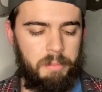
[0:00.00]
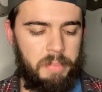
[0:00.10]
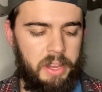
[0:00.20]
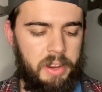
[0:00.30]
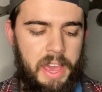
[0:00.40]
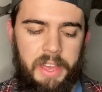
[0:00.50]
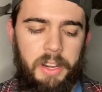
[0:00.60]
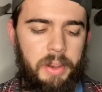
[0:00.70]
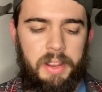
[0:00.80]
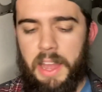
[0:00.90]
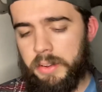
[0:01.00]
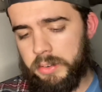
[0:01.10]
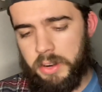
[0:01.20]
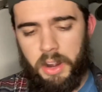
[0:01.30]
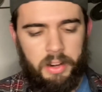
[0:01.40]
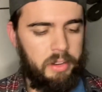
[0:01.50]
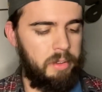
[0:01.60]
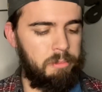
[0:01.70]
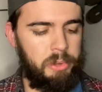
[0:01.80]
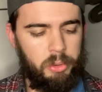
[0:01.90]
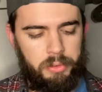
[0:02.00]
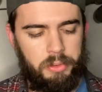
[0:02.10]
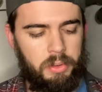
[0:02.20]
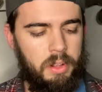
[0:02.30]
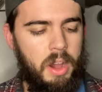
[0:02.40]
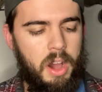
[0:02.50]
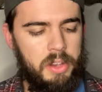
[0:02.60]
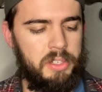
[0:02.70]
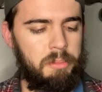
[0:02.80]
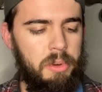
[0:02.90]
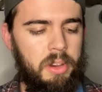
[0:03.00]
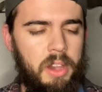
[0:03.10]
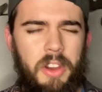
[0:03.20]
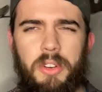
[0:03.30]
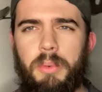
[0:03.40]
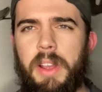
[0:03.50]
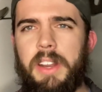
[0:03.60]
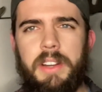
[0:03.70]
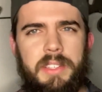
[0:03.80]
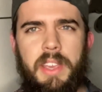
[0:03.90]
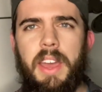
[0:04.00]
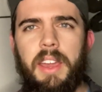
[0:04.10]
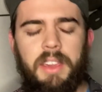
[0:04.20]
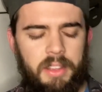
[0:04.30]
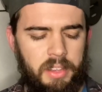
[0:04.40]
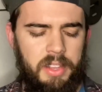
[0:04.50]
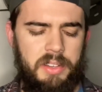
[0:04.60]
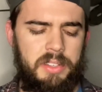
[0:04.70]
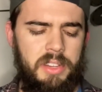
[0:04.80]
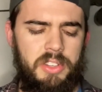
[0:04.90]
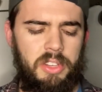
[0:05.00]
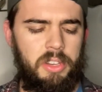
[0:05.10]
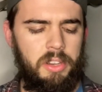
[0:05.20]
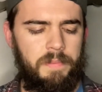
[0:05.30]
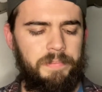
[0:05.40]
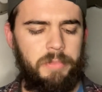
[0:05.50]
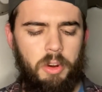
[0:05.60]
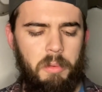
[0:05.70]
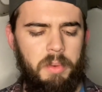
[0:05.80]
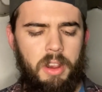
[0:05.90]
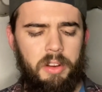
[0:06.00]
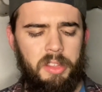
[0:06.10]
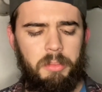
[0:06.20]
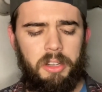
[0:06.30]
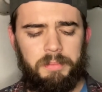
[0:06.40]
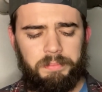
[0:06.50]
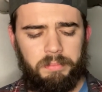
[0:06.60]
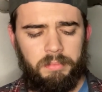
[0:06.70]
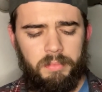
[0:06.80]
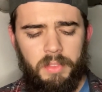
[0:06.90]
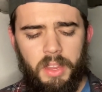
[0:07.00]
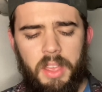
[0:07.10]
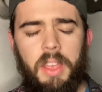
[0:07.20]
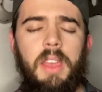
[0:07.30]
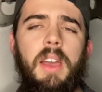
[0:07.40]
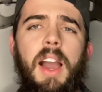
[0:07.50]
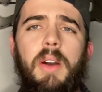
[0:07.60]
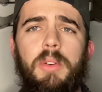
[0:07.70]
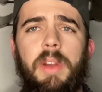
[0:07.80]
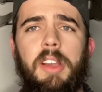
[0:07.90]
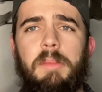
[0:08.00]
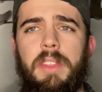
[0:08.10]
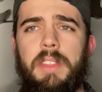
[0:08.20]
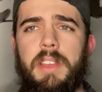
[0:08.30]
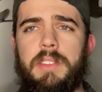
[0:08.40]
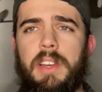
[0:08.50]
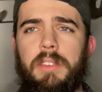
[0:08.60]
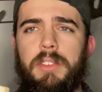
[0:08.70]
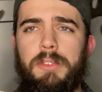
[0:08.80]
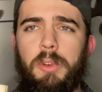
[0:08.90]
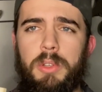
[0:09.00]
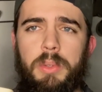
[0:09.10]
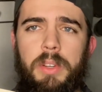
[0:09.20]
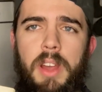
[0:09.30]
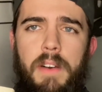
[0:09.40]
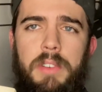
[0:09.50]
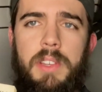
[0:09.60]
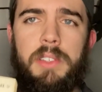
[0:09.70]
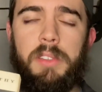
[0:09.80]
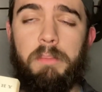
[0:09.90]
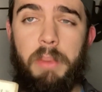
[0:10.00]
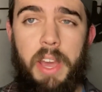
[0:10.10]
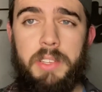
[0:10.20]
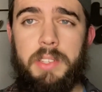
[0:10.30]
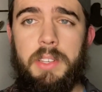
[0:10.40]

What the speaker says: But anyway, Outer Dark, beautiful, awesome book, underrated as heck. It is such a good Cormac McCarthy book. I would recommend this out of his first 3 novels as his best.